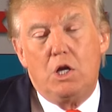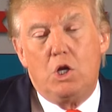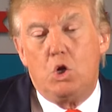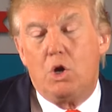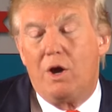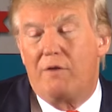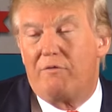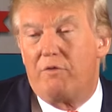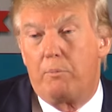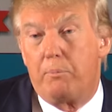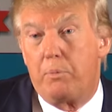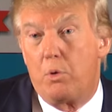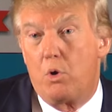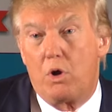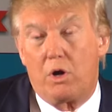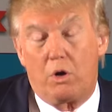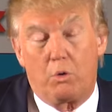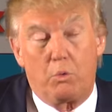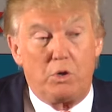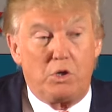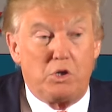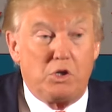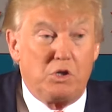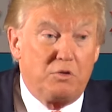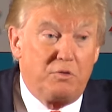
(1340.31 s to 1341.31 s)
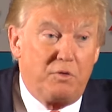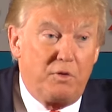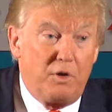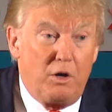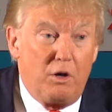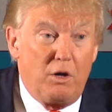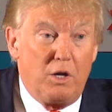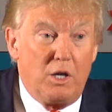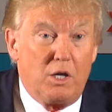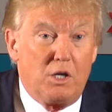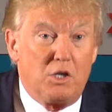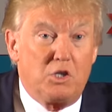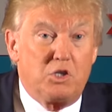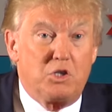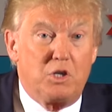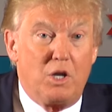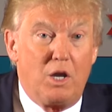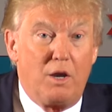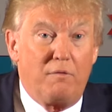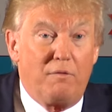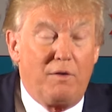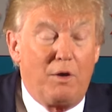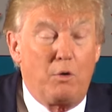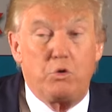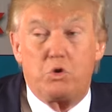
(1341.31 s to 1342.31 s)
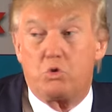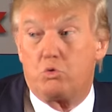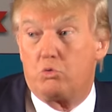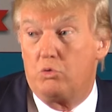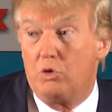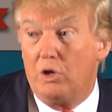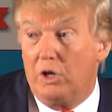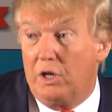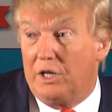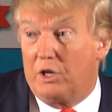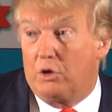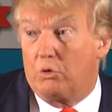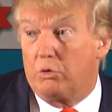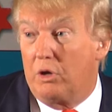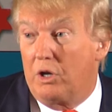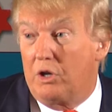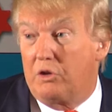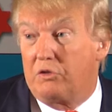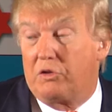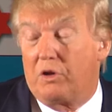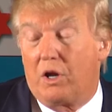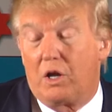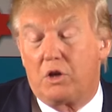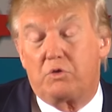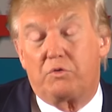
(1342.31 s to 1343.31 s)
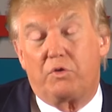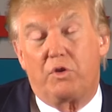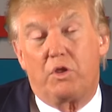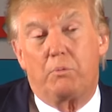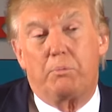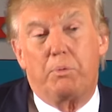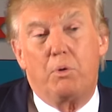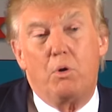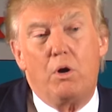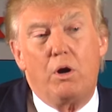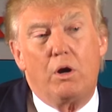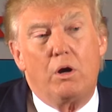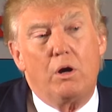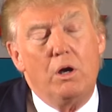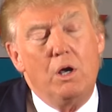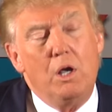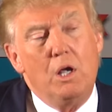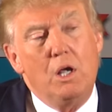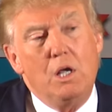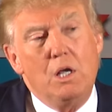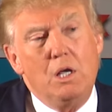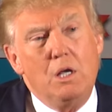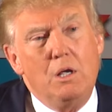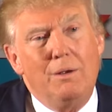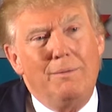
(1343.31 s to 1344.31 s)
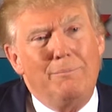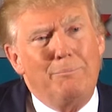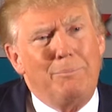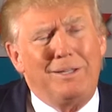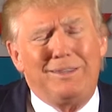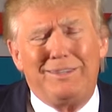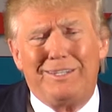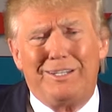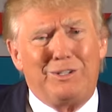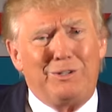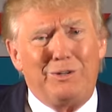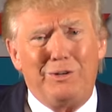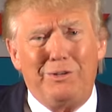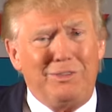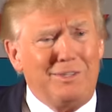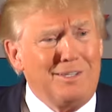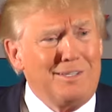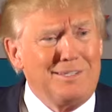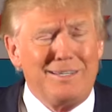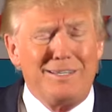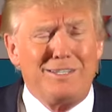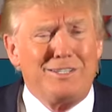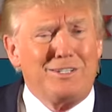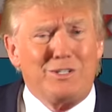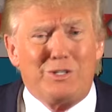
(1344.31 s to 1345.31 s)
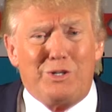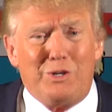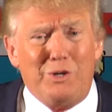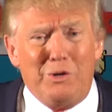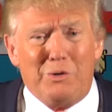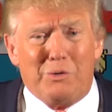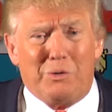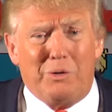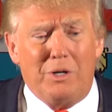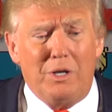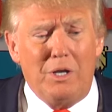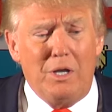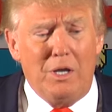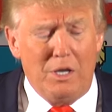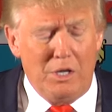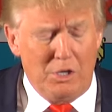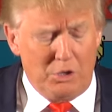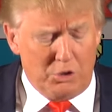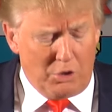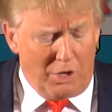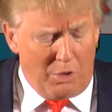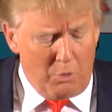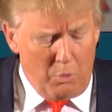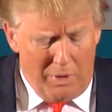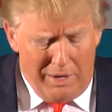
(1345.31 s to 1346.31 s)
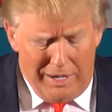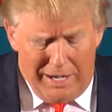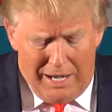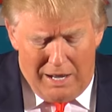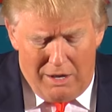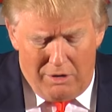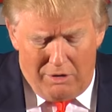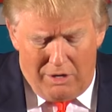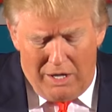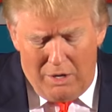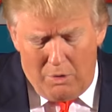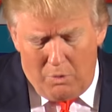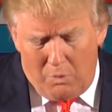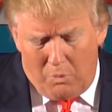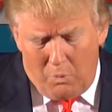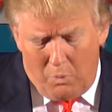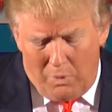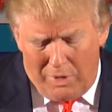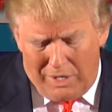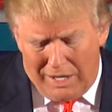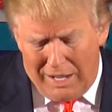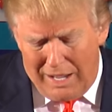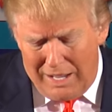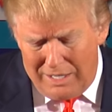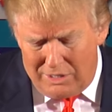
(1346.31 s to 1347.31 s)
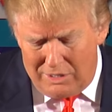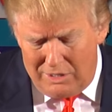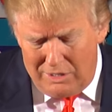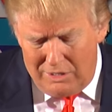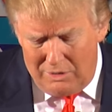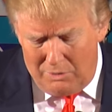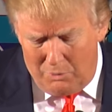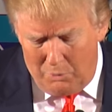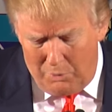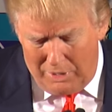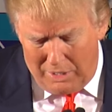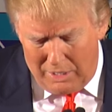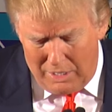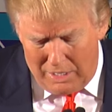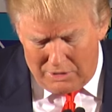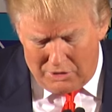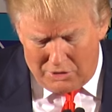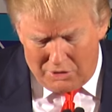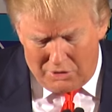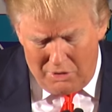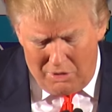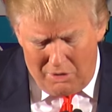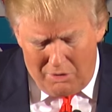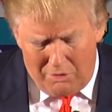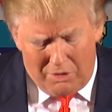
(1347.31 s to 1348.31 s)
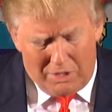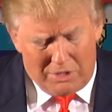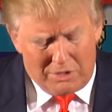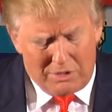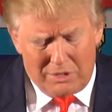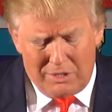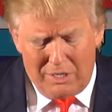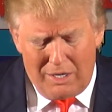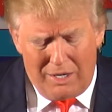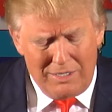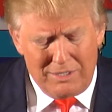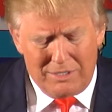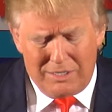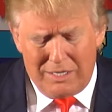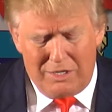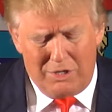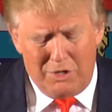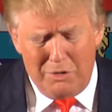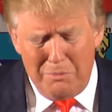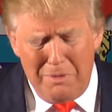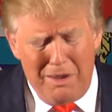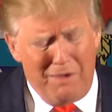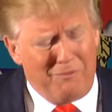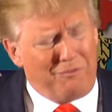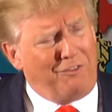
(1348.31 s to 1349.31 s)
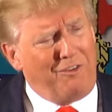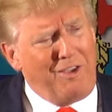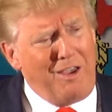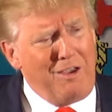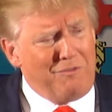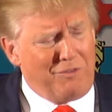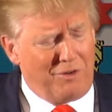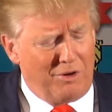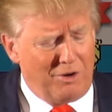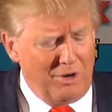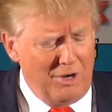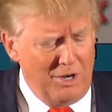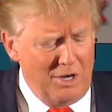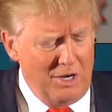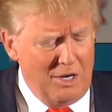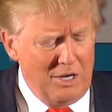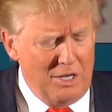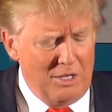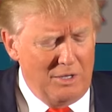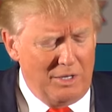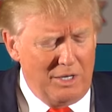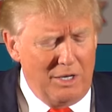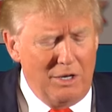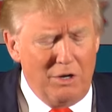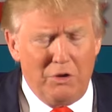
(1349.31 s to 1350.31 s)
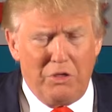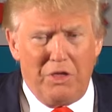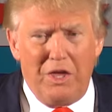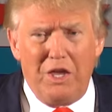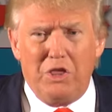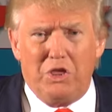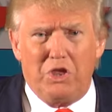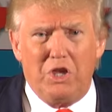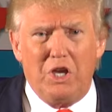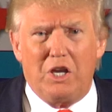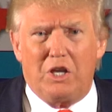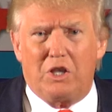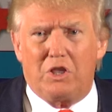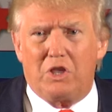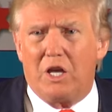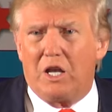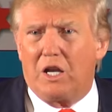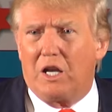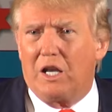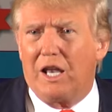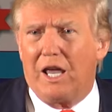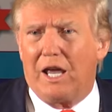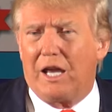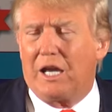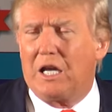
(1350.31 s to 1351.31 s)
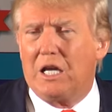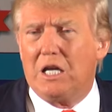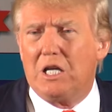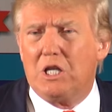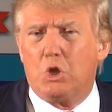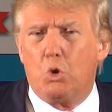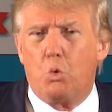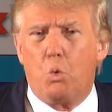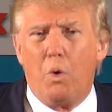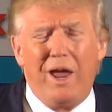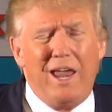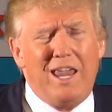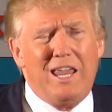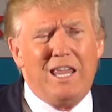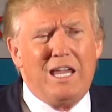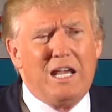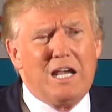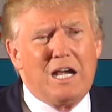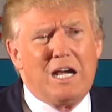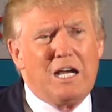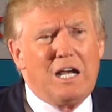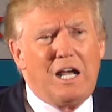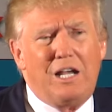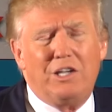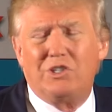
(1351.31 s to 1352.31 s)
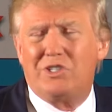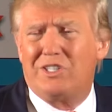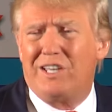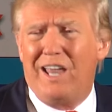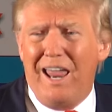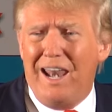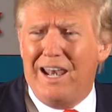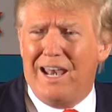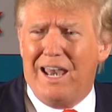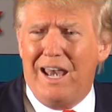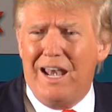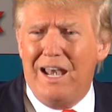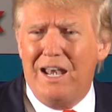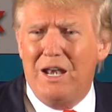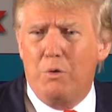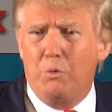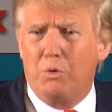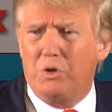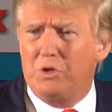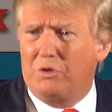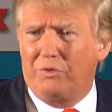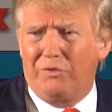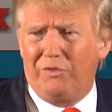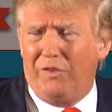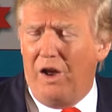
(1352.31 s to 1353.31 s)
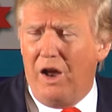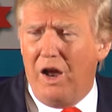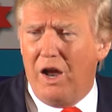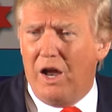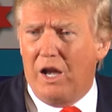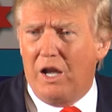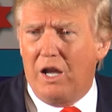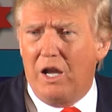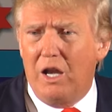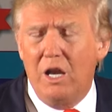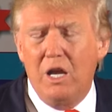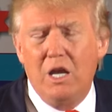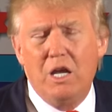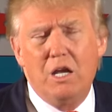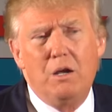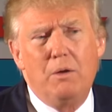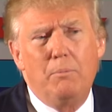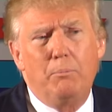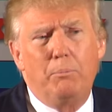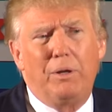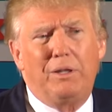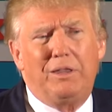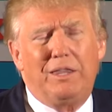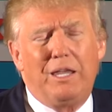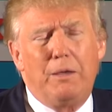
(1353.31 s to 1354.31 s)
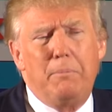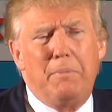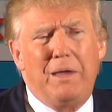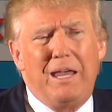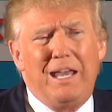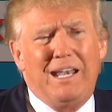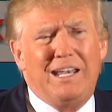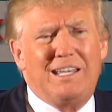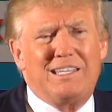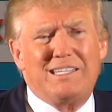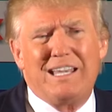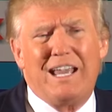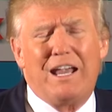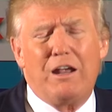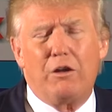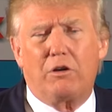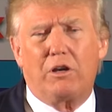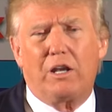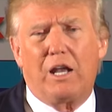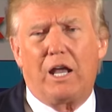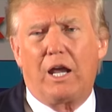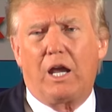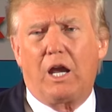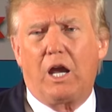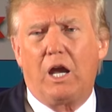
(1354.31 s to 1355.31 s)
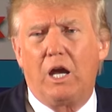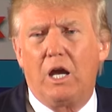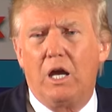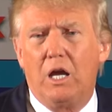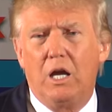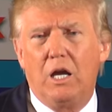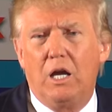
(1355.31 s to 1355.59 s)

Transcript: you have a border which is very unsafe. I was really criticized for the border, but the truth is, it's true. So I went out and we got we got stories. I said, "Do me a favor." You know, they think that like the way I said it was fine, but they made it sound like